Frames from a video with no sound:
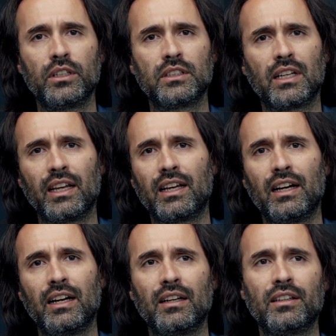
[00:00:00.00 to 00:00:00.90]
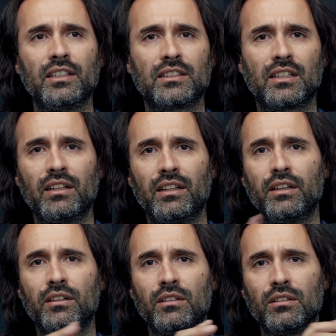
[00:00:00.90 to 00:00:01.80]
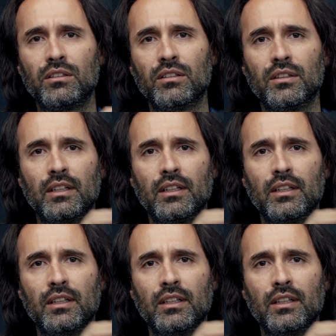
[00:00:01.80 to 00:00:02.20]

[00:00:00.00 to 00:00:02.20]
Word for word: It's like uh, this little